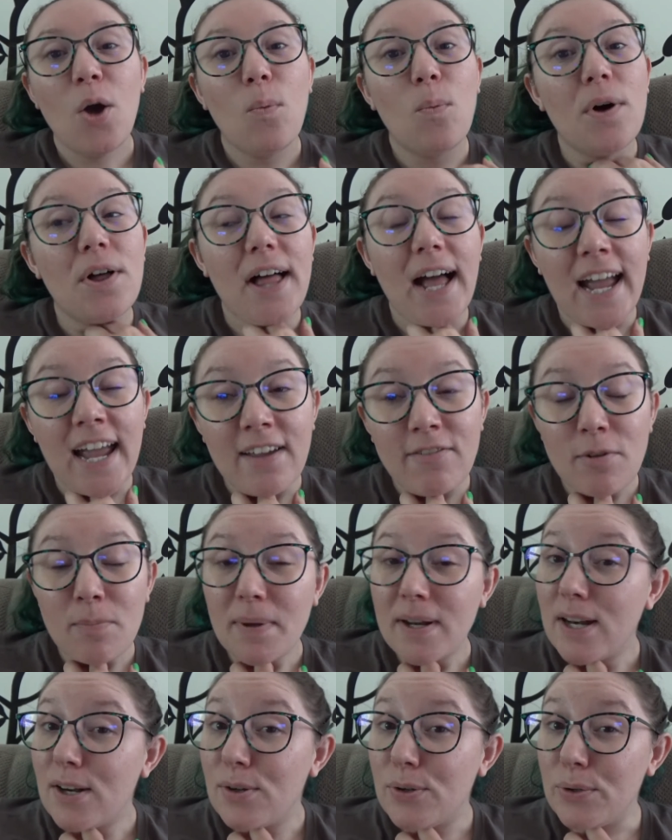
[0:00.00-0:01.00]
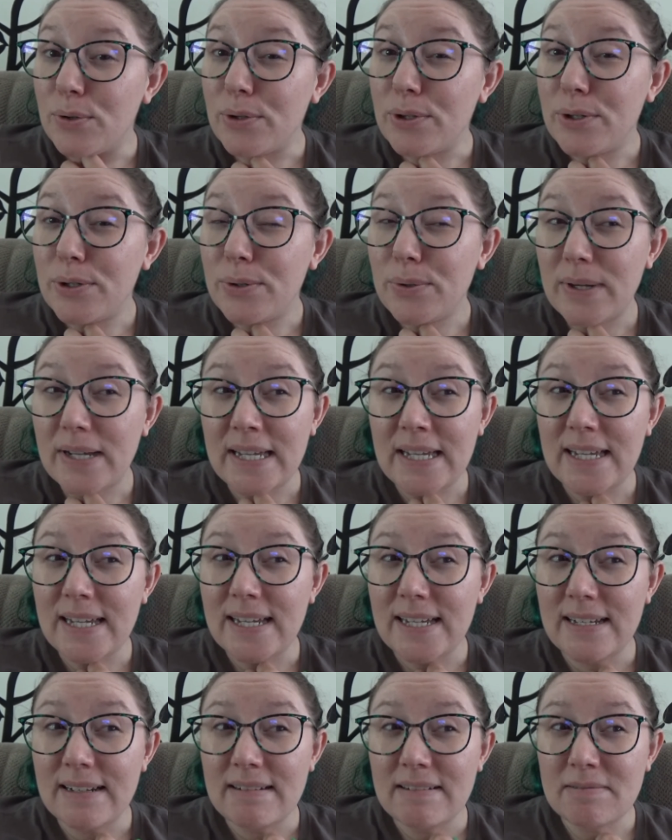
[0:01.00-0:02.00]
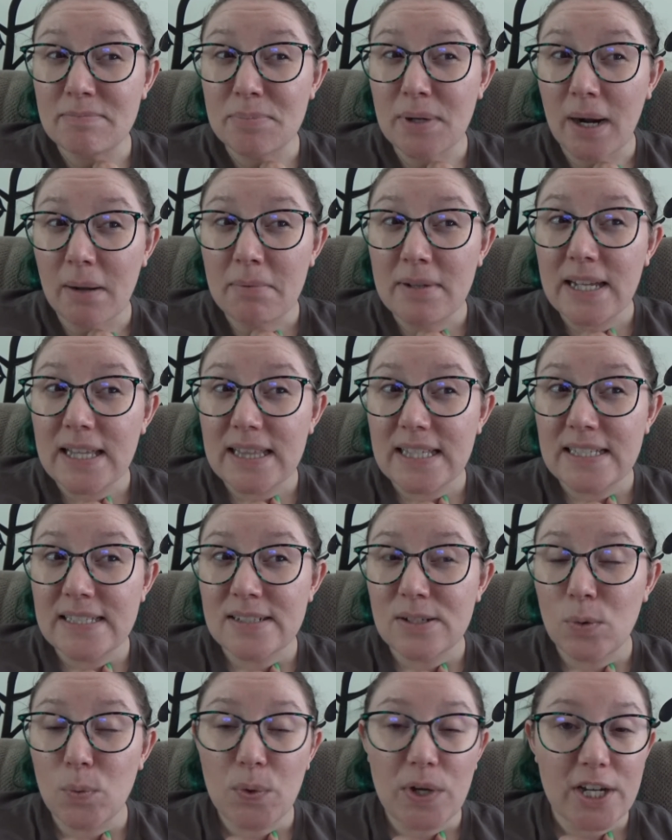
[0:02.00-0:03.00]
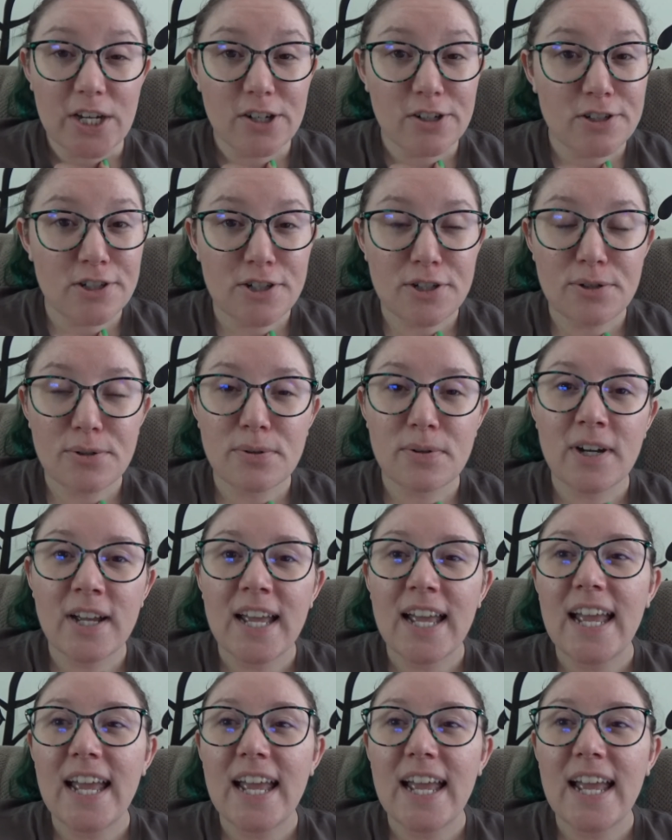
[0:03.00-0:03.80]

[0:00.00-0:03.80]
Well, I haven't been on Hulu in probably at least a week or two,